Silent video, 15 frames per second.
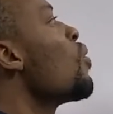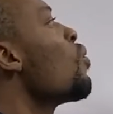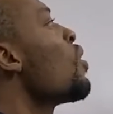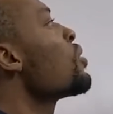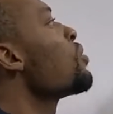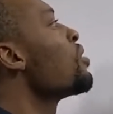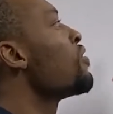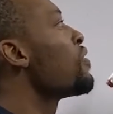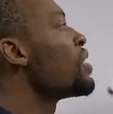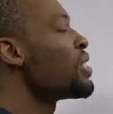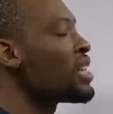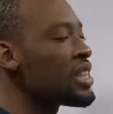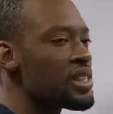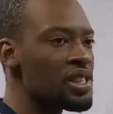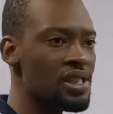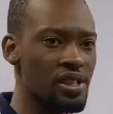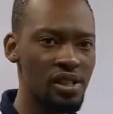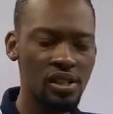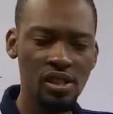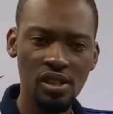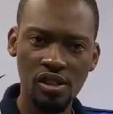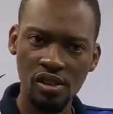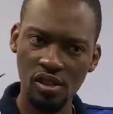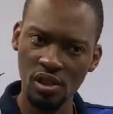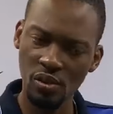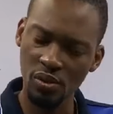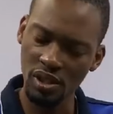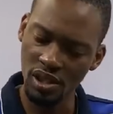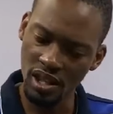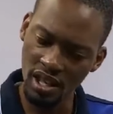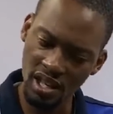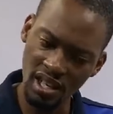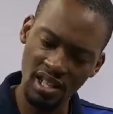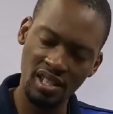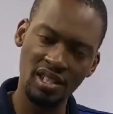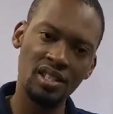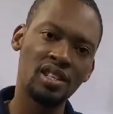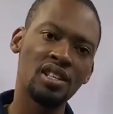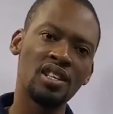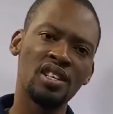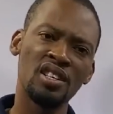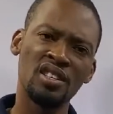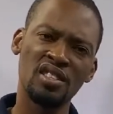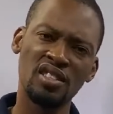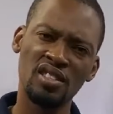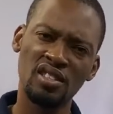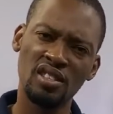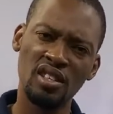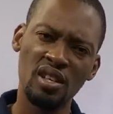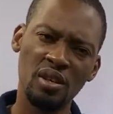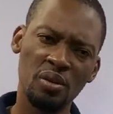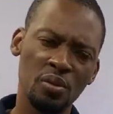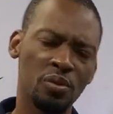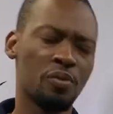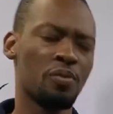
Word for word: once you differentiate it, you will get zero.